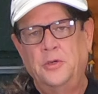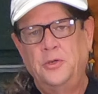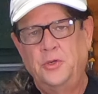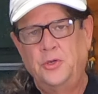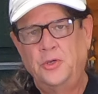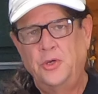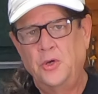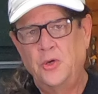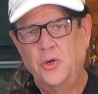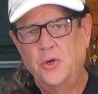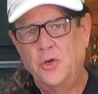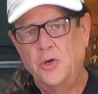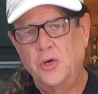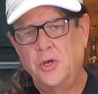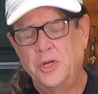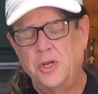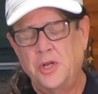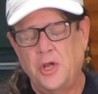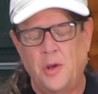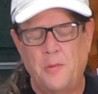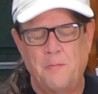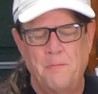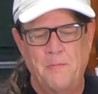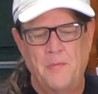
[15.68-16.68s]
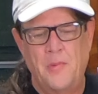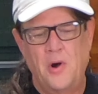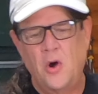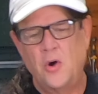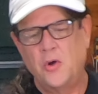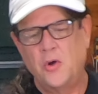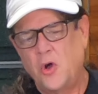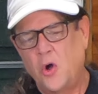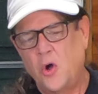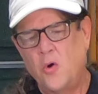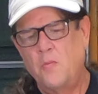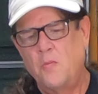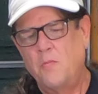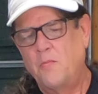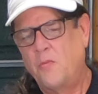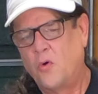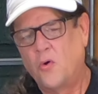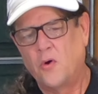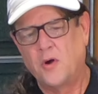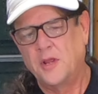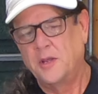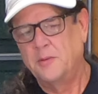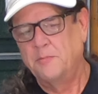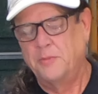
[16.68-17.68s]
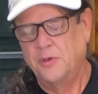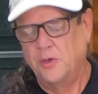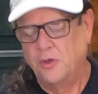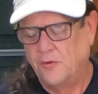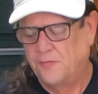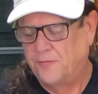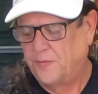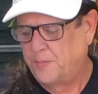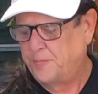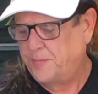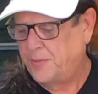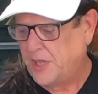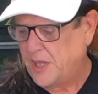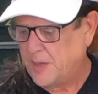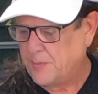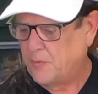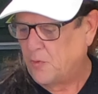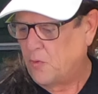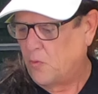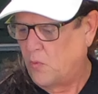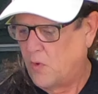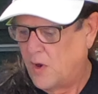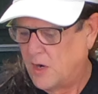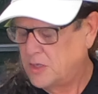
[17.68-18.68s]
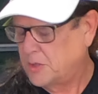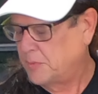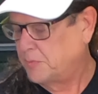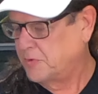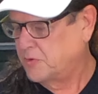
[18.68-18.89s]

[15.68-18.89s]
Good moto morning, beautiful people. Welcome to